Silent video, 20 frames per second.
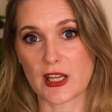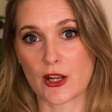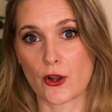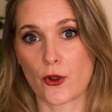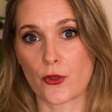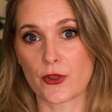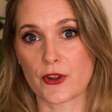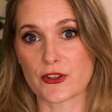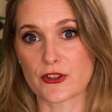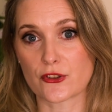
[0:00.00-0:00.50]
on
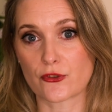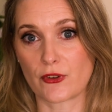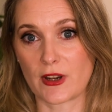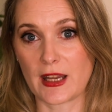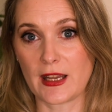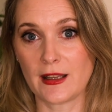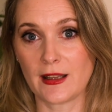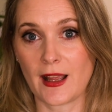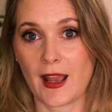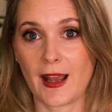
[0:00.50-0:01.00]
the
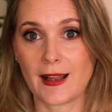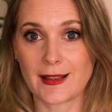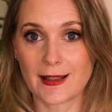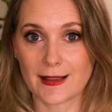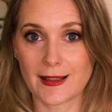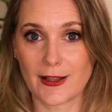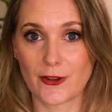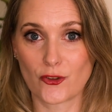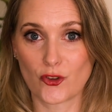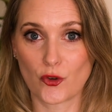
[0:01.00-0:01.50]
screen and add
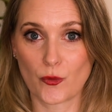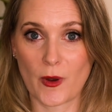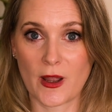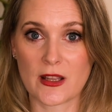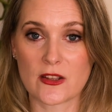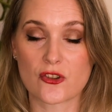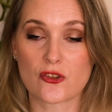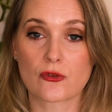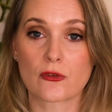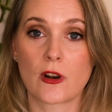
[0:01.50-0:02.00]
links to my
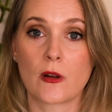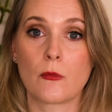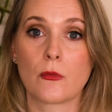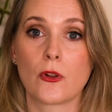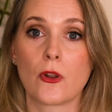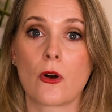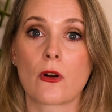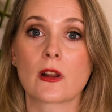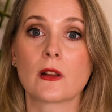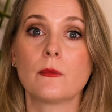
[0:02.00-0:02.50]
Instagram
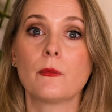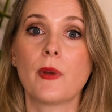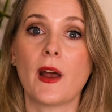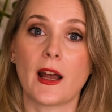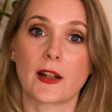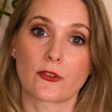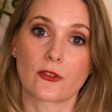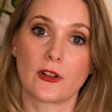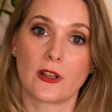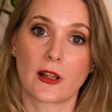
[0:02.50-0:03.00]
blog and
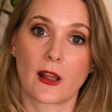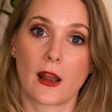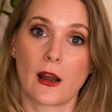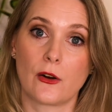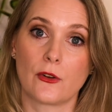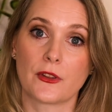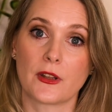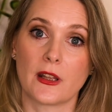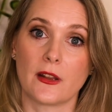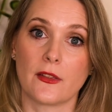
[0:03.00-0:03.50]
Patreon
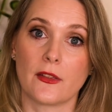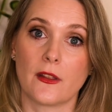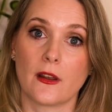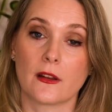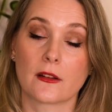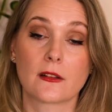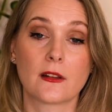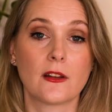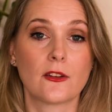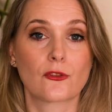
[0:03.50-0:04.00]
account in the
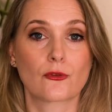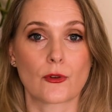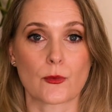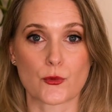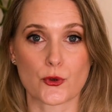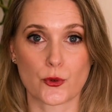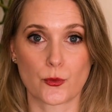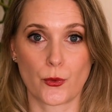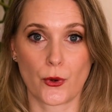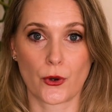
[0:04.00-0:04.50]

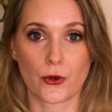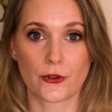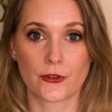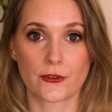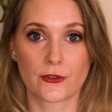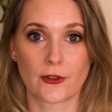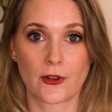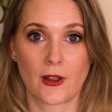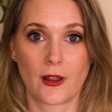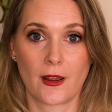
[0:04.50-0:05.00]
description box.
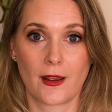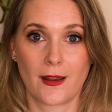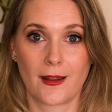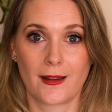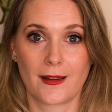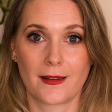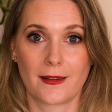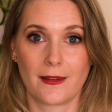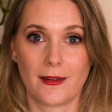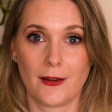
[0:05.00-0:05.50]

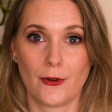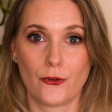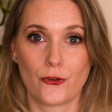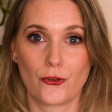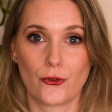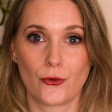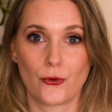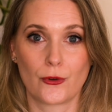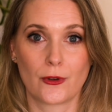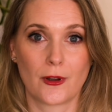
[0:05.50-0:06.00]
See you
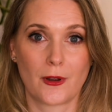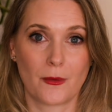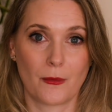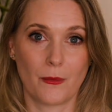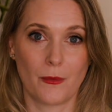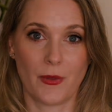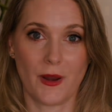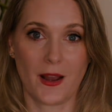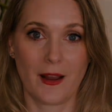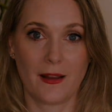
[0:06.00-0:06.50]
soon.
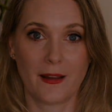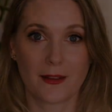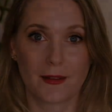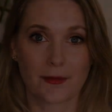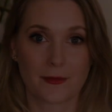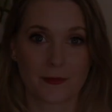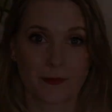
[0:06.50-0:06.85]
Bye!